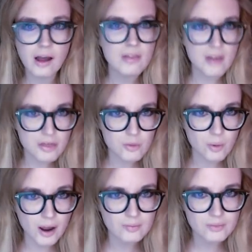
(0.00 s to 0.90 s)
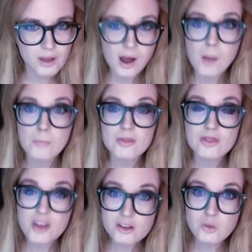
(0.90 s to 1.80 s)
and then three.
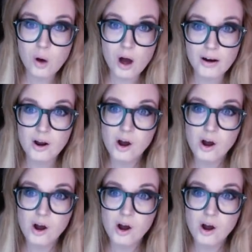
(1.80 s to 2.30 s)
But this one